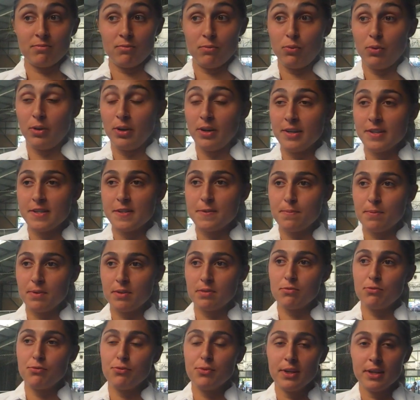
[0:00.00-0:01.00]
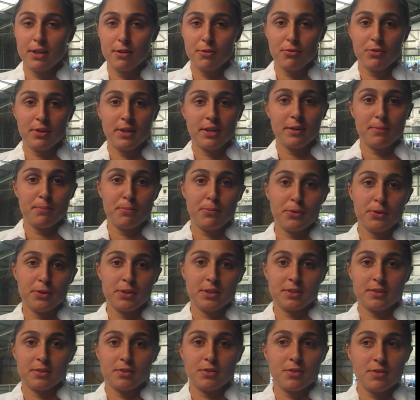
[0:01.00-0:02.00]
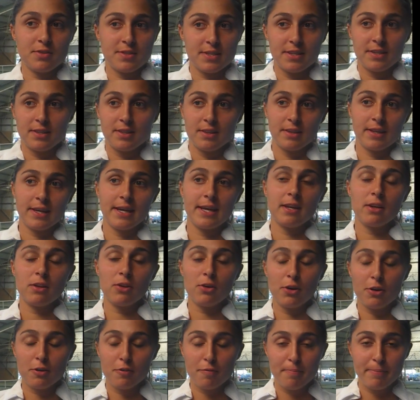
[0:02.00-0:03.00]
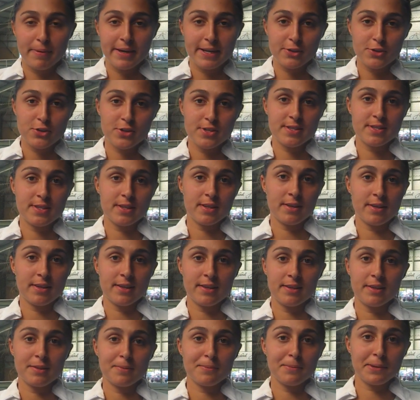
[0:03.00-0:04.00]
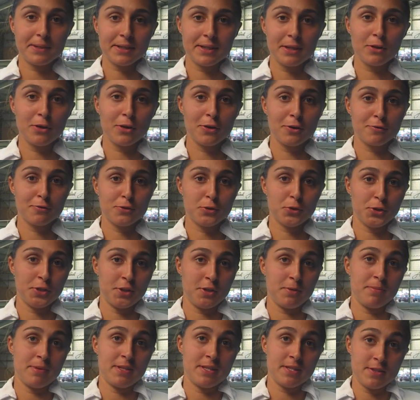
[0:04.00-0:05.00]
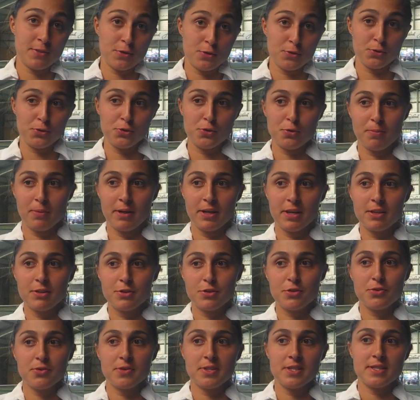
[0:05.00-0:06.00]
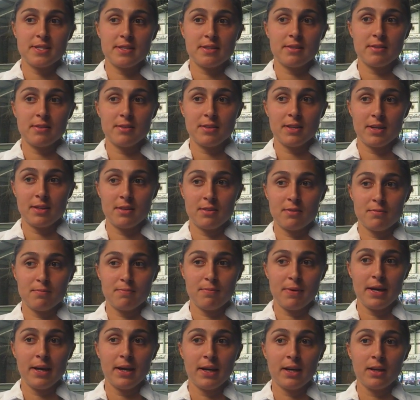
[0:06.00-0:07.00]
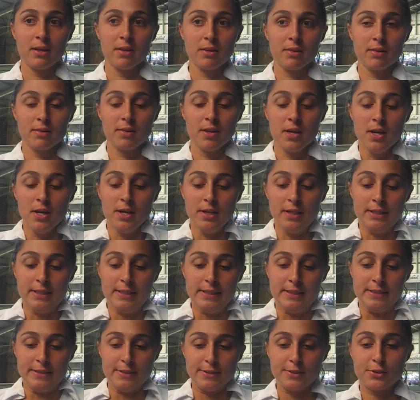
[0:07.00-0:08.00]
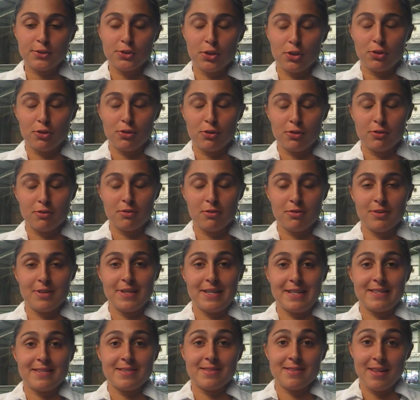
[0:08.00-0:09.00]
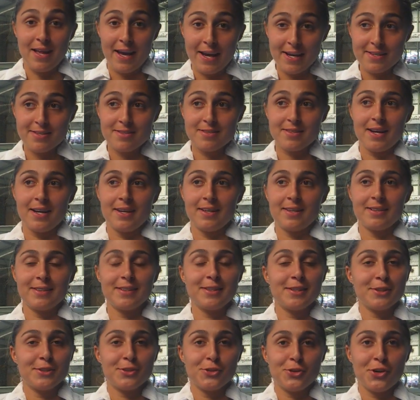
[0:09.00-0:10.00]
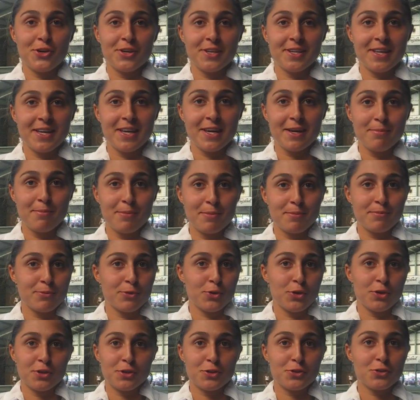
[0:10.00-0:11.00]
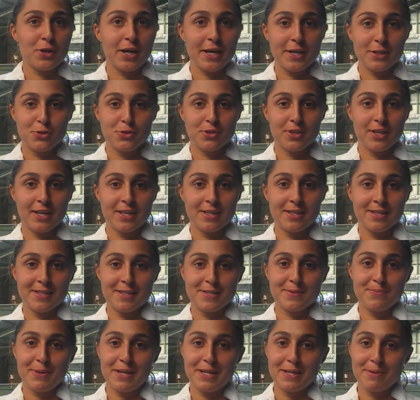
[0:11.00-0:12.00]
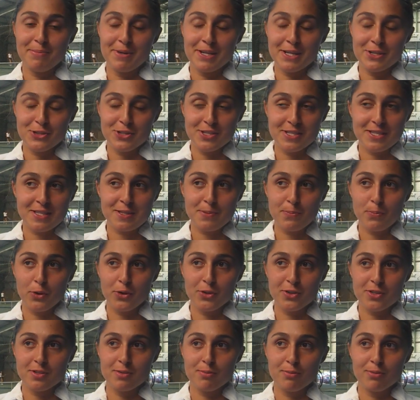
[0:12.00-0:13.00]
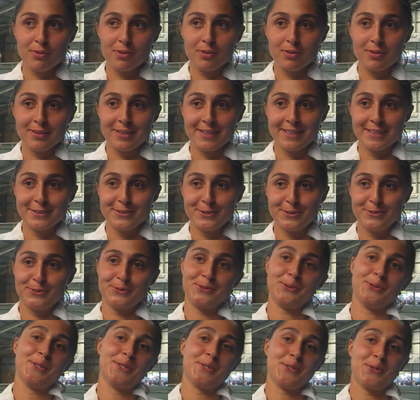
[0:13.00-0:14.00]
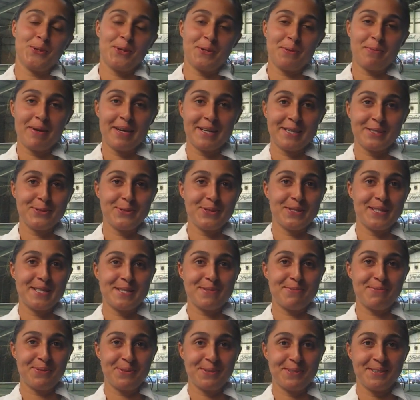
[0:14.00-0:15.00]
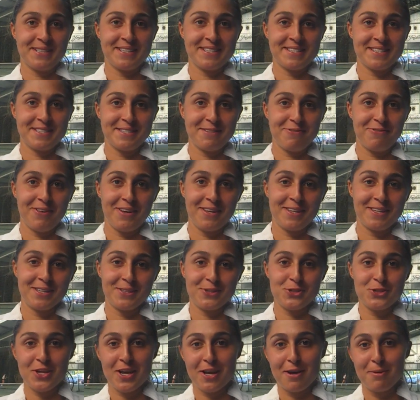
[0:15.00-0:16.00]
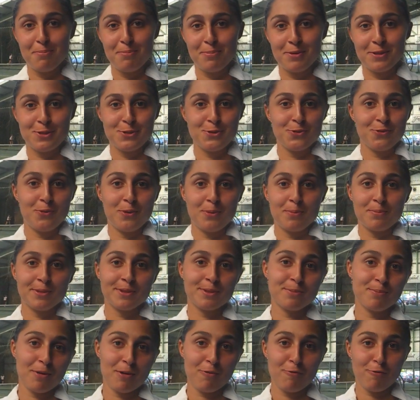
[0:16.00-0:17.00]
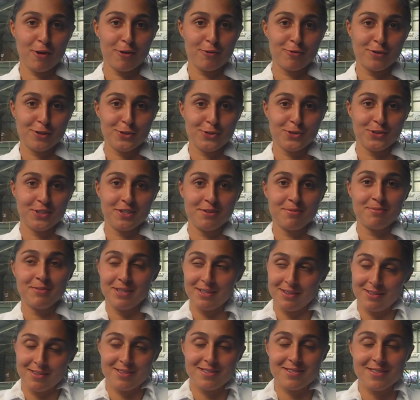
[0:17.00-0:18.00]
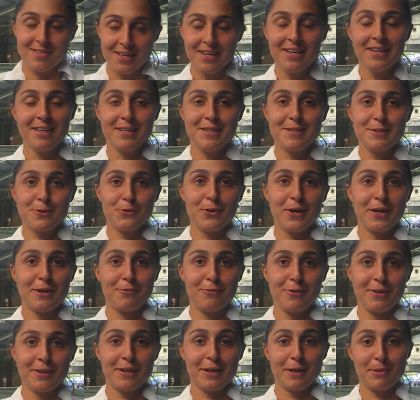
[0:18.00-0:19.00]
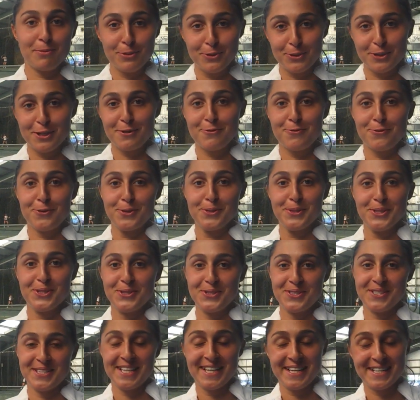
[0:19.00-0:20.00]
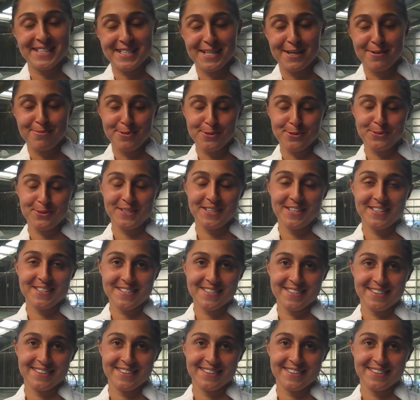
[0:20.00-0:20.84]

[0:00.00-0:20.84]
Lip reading: Well, it's been really, really important because I didn't get a lot of matches in. I didn't play a lot of tournaments due to my injuries and my health. So it's nice starting here in Nottingham. I'm going to try to get in as many matches as possible. And of course, going back to Eastbourne as a defending champ and to Wimbledon, my favourite tournament. It's a great feeling. I'm looking forward to the next couple of weeks.